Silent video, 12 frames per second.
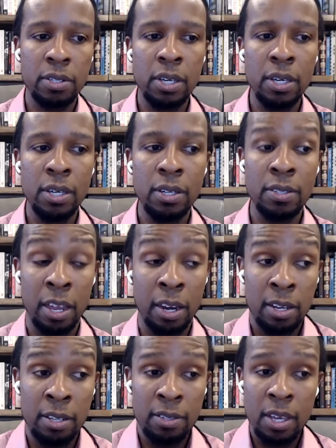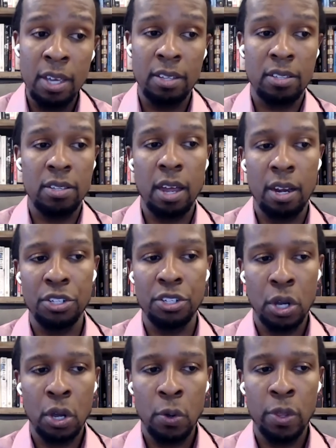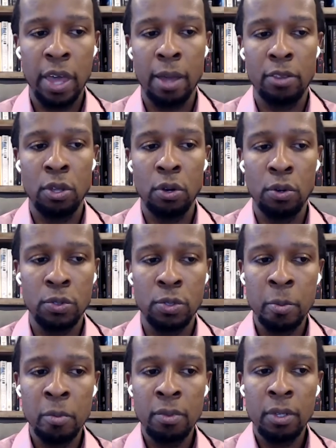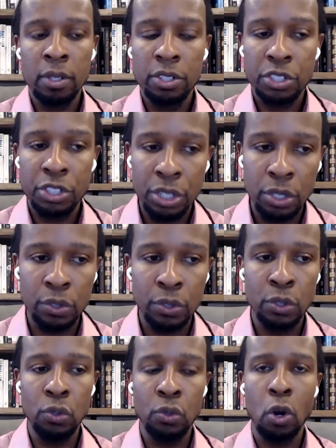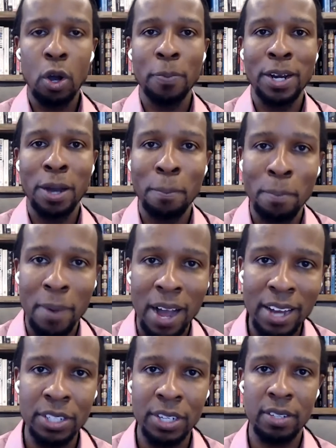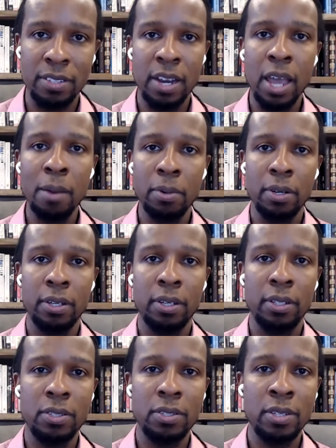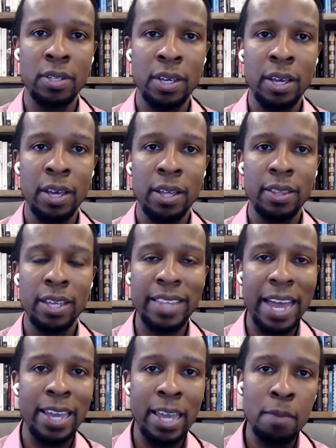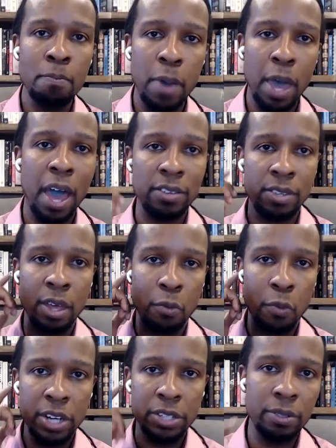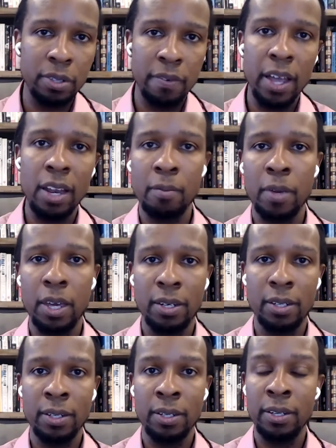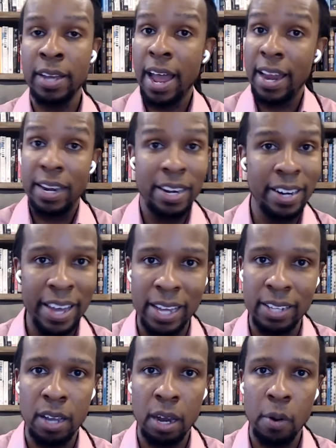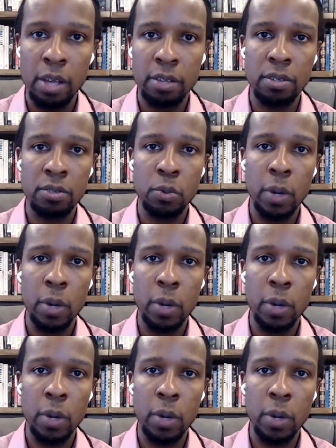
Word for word: sees, and indeed studies show that those children who grow up in homogenous neighborhoods, that that impacts their racial development, not in an anti-racist